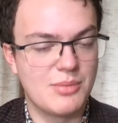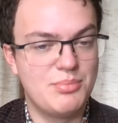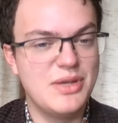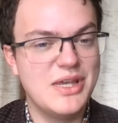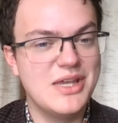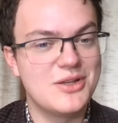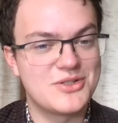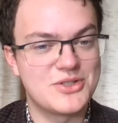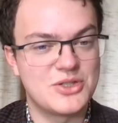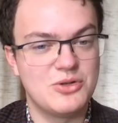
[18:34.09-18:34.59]

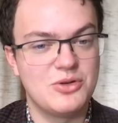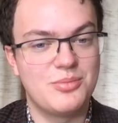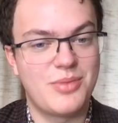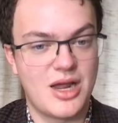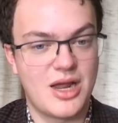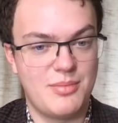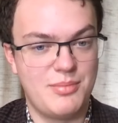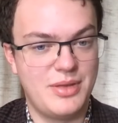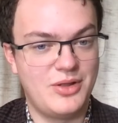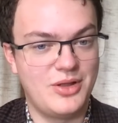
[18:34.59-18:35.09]
Being sued
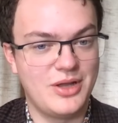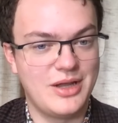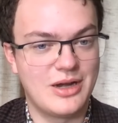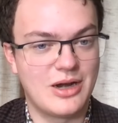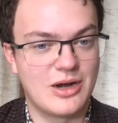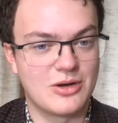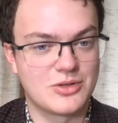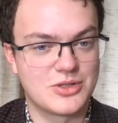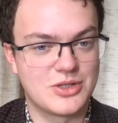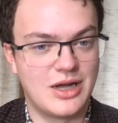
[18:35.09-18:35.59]
by a
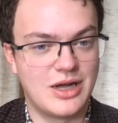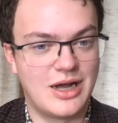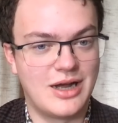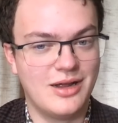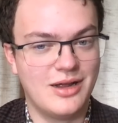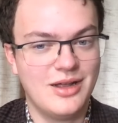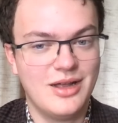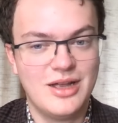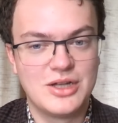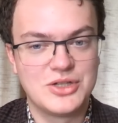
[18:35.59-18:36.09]
billionaire uh,